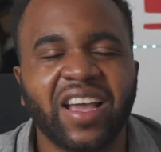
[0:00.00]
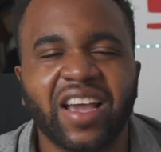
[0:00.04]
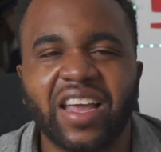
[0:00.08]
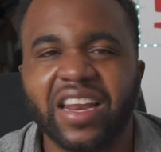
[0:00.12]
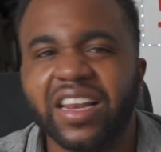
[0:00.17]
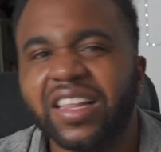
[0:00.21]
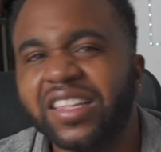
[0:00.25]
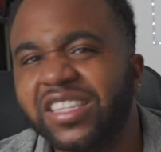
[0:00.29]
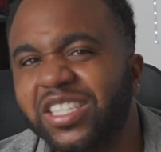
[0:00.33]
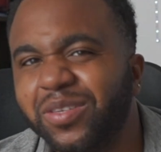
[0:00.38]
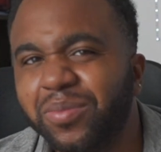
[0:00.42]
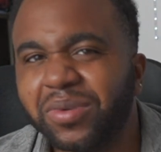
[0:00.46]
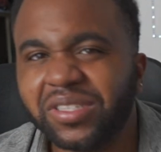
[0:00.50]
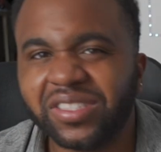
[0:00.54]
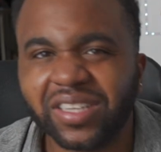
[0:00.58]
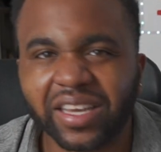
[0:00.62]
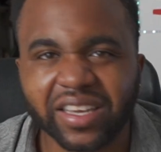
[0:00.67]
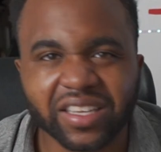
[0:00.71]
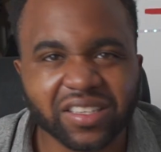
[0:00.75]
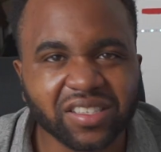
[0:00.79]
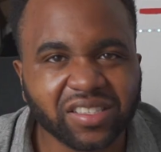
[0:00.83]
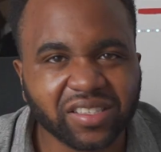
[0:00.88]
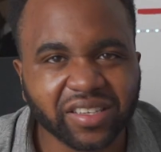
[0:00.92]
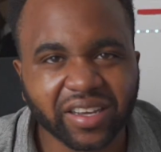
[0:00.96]
A little bit of
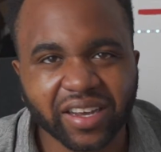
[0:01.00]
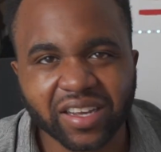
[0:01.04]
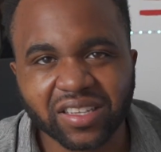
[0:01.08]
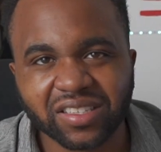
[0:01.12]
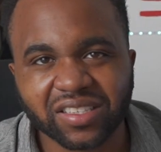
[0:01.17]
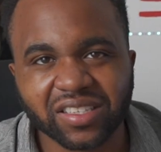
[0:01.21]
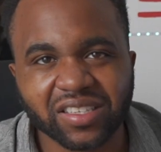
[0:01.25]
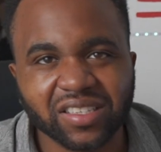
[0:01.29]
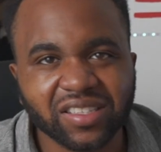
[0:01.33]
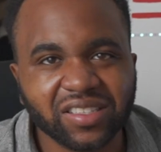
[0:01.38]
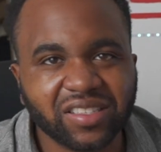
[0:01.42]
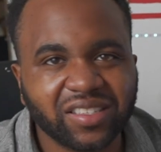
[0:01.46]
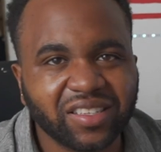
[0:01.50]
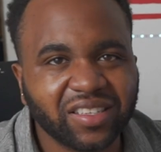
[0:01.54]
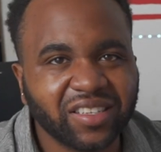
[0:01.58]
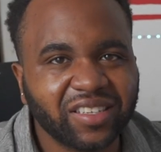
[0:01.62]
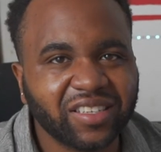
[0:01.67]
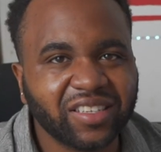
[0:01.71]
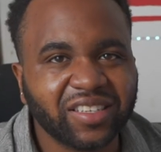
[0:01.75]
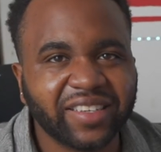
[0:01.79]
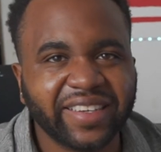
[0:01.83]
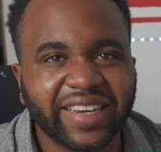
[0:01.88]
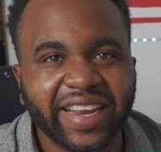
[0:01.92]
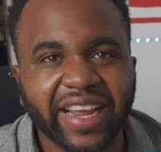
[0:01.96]
insight
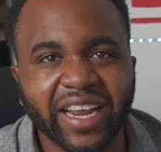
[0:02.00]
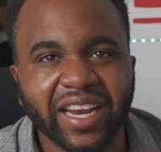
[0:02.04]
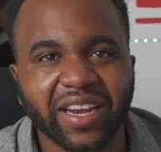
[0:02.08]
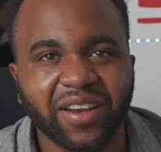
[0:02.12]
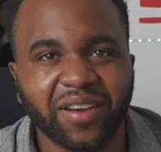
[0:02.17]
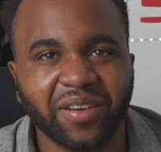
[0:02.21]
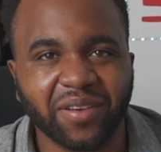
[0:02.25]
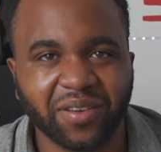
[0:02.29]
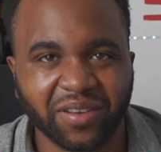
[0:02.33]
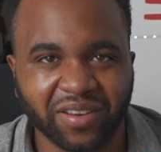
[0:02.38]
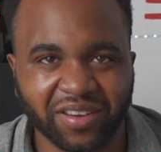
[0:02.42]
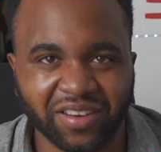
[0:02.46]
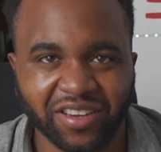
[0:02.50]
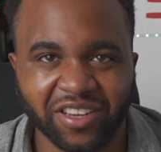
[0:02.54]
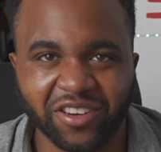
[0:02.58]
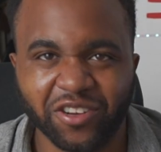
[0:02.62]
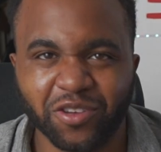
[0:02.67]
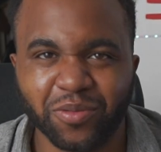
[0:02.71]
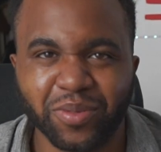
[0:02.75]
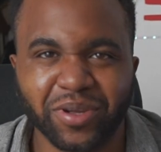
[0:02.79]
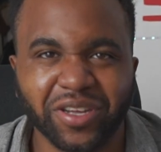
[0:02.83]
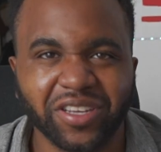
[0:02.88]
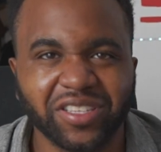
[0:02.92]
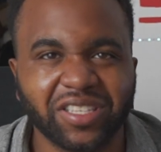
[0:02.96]
into Dane,
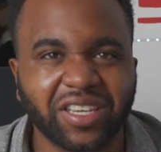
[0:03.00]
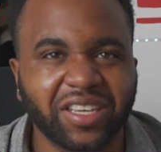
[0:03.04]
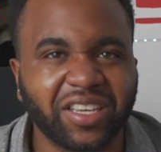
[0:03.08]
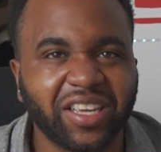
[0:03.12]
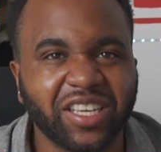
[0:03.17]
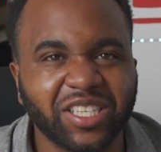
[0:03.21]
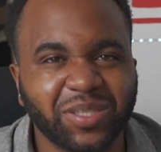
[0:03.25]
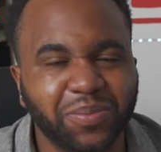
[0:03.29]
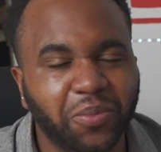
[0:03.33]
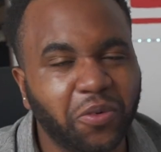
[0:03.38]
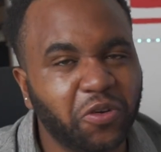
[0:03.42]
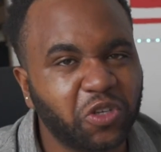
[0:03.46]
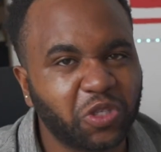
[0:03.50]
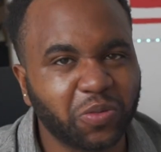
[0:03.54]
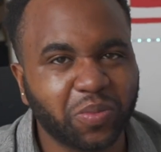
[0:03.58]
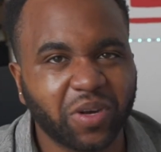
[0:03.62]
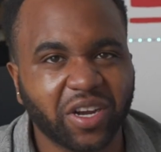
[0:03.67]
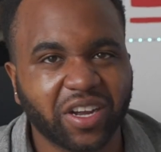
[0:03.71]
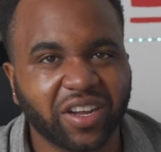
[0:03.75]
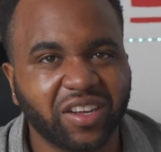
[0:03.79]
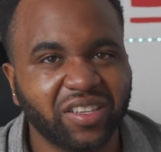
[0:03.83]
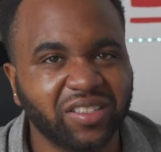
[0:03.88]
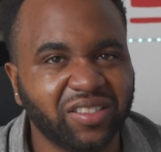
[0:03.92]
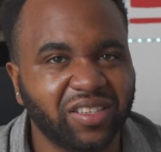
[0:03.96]
because I guess most of my
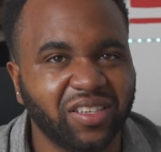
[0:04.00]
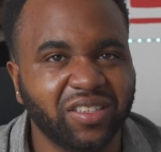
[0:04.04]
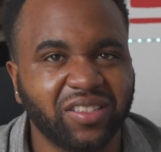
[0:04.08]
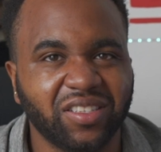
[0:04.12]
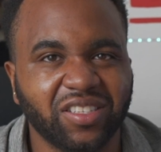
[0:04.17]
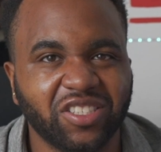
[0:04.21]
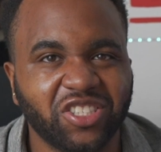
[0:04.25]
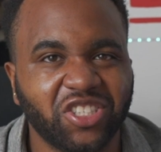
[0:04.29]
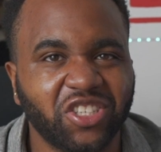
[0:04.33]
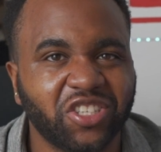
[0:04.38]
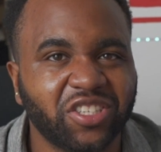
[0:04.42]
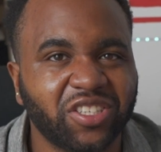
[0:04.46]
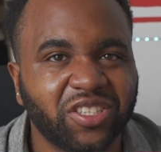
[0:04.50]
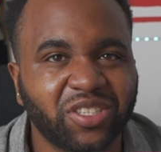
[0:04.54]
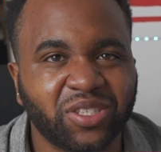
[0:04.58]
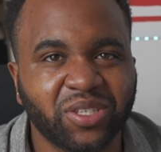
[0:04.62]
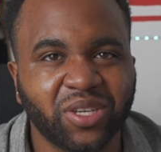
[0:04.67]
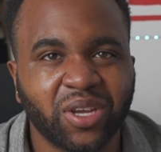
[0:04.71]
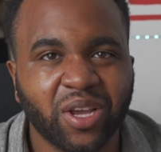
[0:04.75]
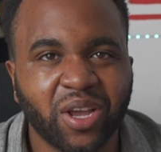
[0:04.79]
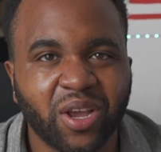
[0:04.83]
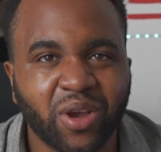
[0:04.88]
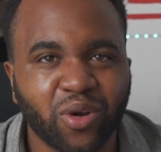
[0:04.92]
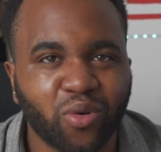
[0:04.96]
content is just
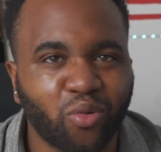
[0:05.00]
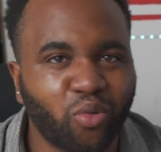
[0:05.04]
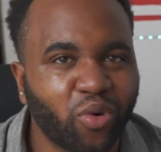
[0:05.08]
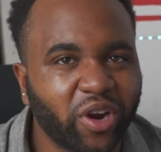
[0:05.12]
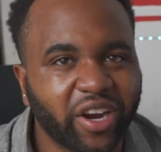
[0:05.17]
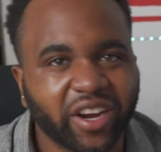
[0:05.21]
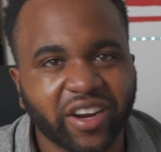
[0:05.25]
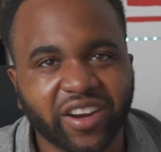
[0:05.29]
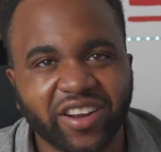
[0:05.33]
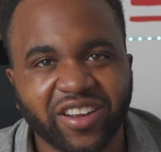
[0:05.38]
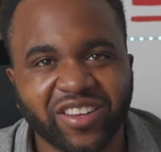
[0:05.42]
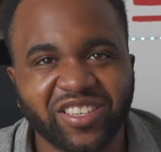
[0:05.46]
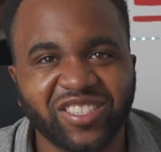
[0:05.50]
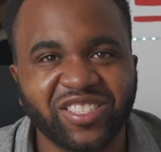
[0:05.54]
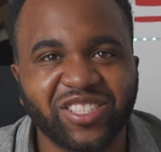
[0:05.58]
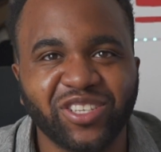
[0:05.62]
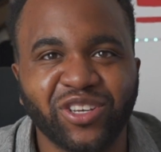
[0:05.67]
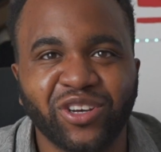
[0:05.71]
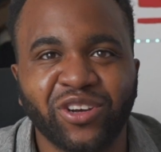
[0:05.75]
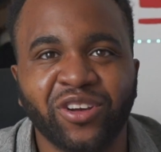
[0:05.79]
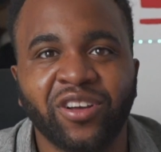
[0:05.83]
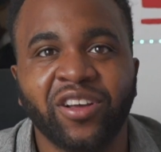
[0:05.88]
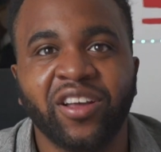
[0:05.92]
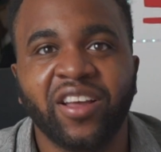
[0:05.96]
work.
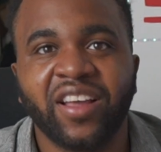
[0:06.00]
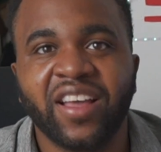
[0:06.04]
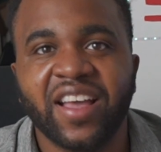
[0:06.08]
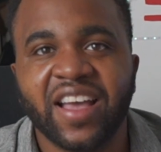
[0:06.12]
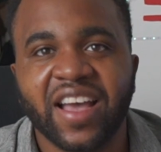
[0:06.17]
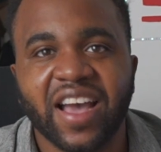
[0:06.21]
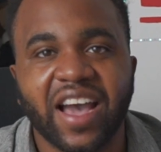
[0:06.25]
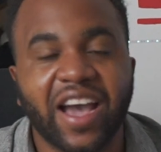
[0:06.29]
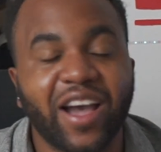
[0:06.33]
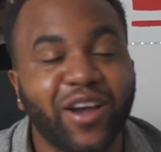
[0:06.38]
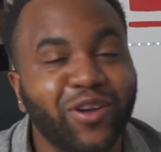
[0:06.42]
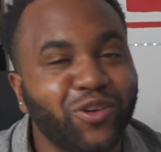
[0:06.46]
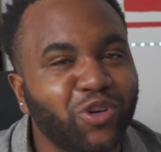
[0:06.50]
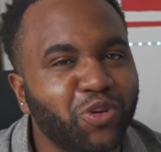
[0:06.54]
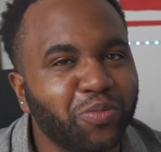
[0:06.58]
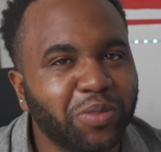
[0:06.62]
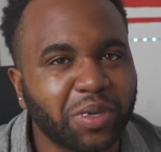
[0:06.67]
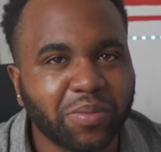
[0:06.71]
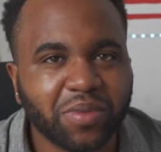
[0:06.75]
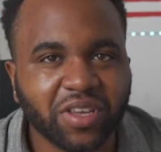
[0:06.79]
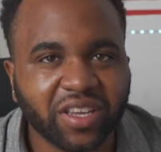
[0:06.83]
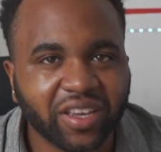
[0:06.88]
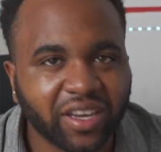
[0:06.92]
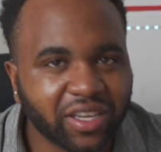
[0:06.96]
So I don't know,
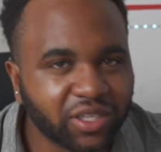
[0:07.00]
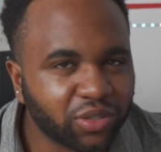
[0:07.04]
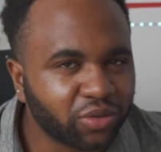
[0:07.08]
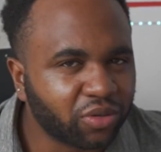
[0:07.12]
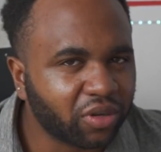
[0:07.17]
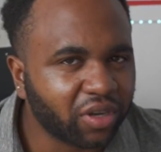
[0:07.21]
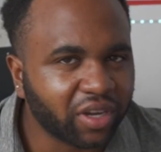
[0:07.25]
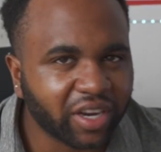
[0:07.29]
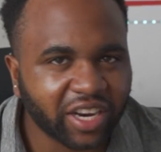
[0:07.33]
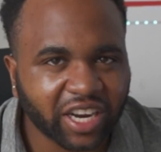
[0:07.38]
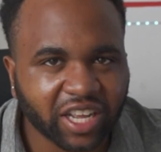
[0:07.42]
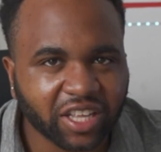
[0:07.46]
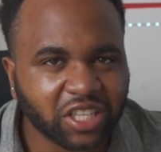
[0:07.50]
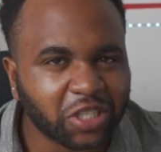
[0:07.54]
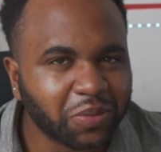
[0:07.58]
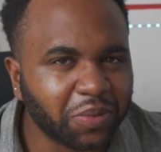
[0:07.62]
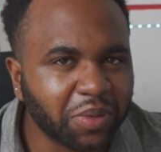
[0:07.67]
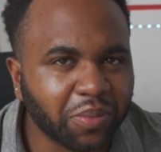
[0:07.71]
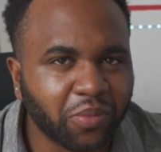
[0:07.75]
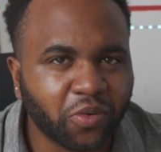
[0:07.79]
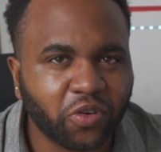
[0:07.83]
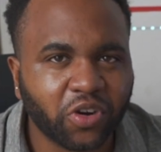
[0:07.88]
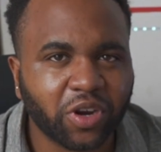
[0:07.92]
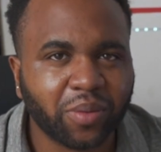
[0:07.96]
maybe you guys want to hear a
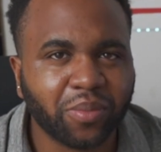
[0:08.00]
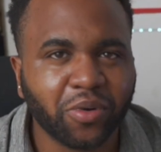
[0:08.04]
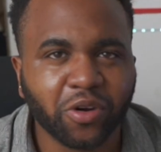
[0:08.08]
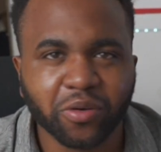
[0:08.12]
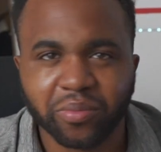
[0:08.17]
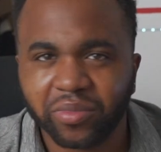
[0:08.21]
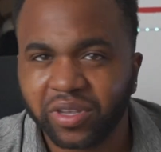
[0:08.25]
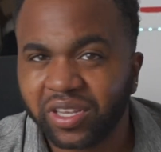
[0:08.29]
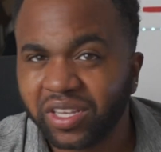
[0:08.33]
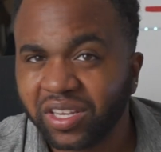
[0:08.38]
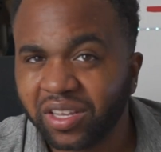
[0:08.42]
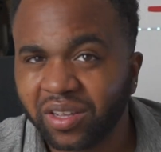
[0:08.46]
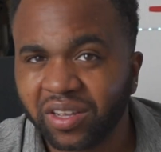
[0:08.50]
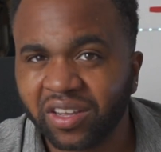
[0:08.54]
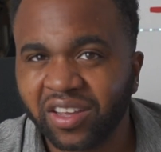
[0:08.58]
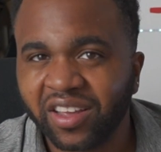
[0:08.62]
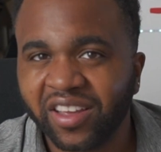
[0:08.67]
little bit more about me.